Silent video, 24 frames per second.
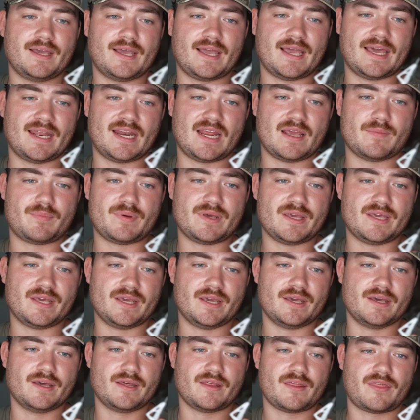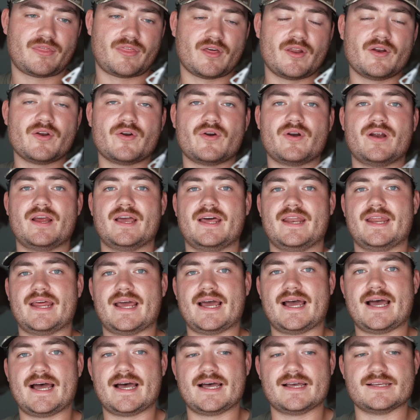a NAP Thunderhead
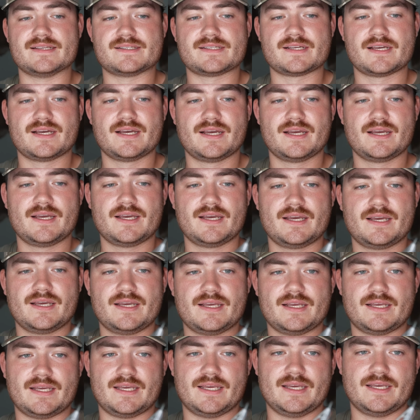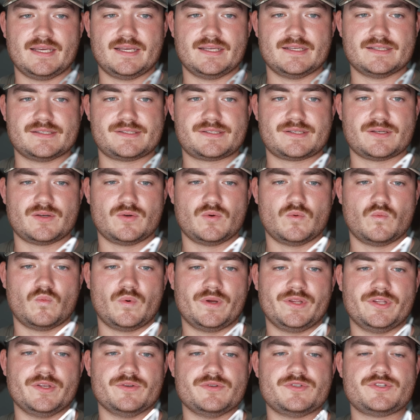has is
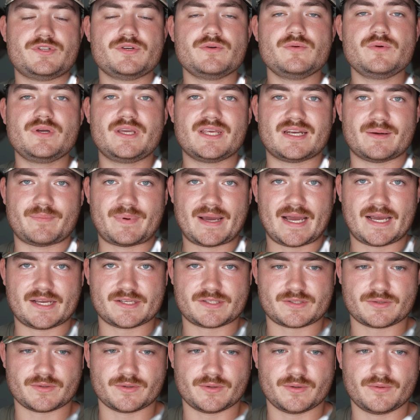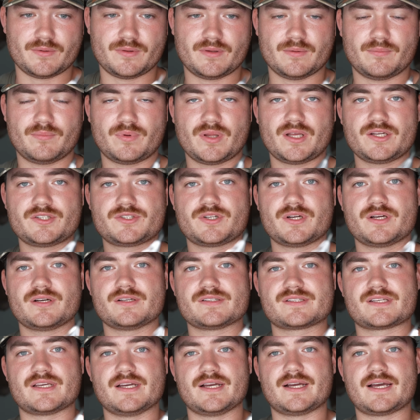when you do get a pass through, the blood
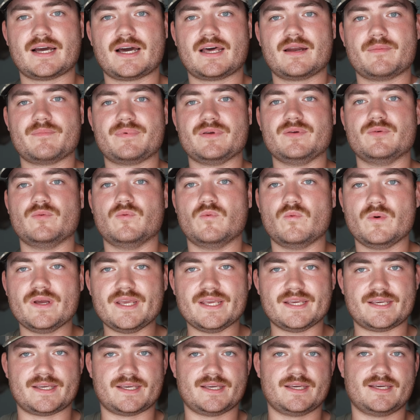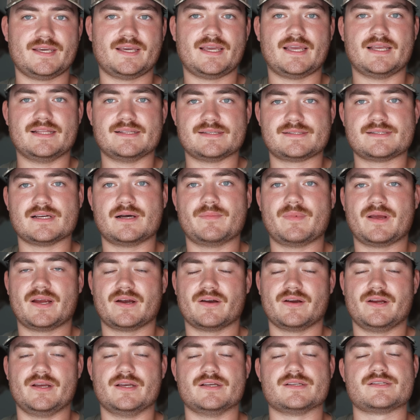trails can kind of be weak in some
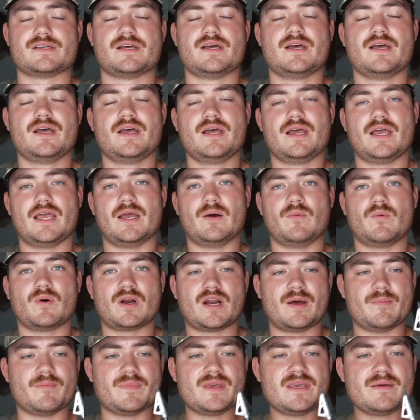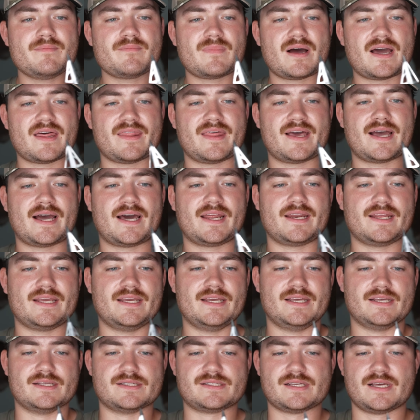areas. And what I mean by that
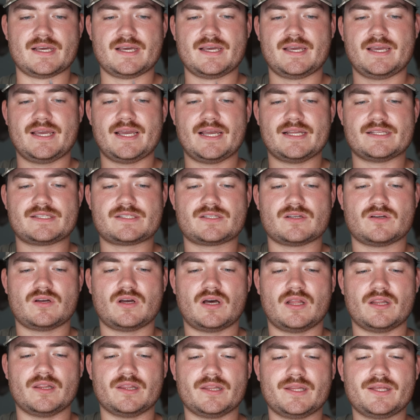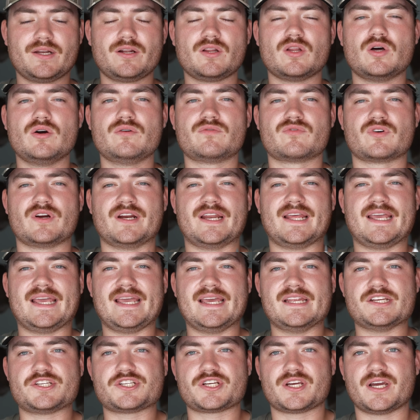is it's a little over an
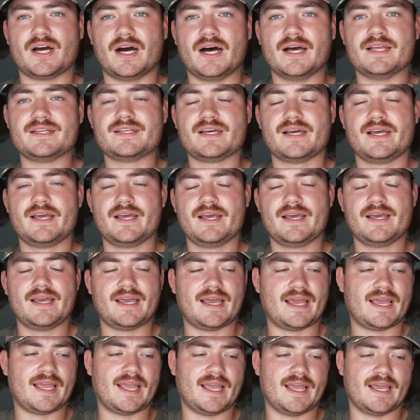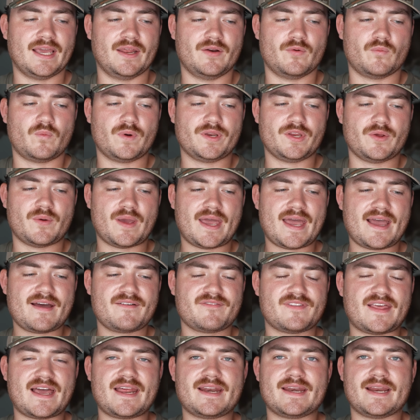inch cut, and when you
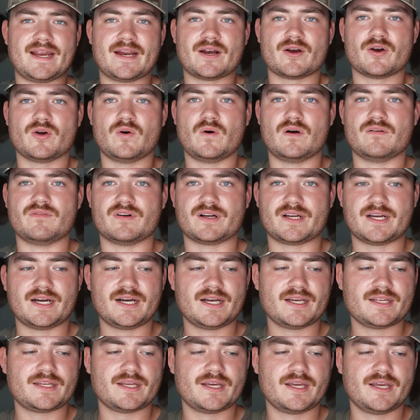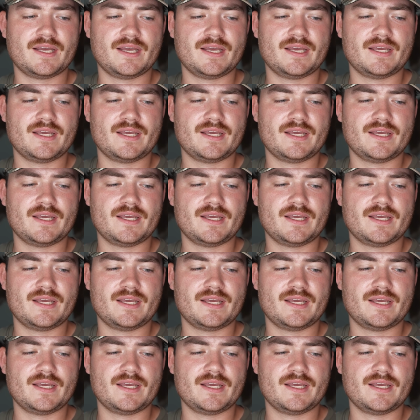have that narrow of a cut,